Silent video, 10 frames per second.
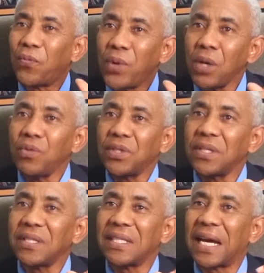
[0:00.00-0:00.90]

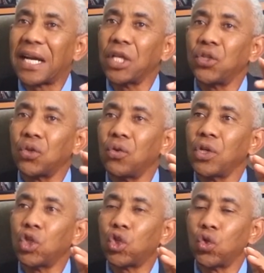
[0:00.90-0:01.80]
frequencies that is
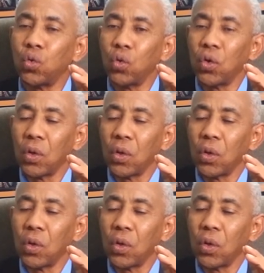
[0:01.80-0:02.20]
going to